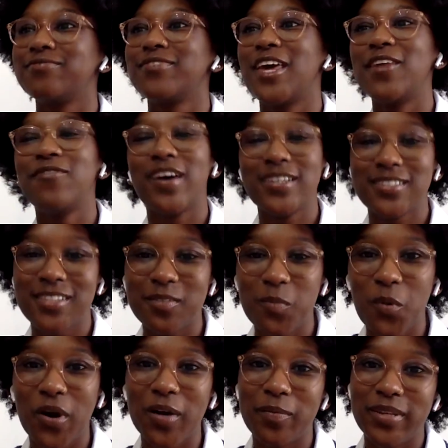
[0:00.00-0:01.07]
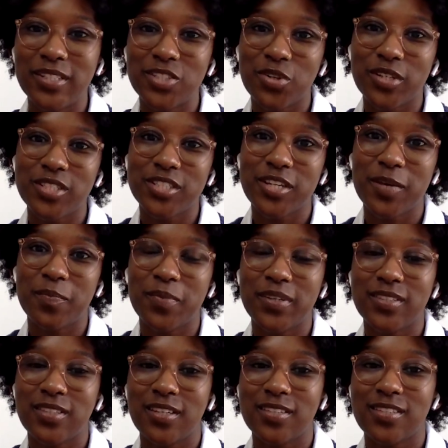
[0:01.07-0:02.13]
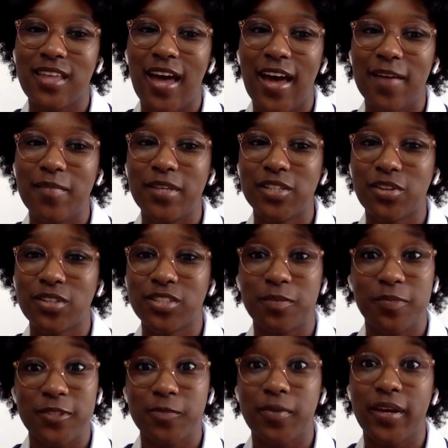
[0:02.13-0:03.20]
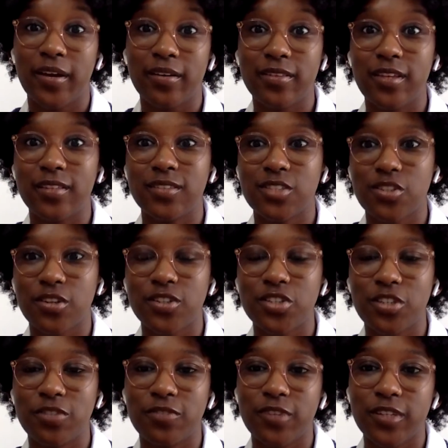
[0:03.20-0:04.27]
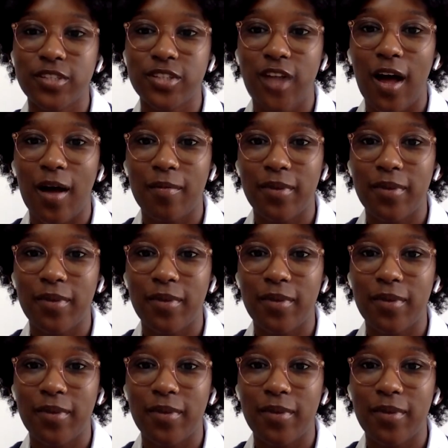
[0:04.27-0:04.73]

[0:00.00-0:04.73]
invested more in mentorship is that mentorship is bigger than searching for a job.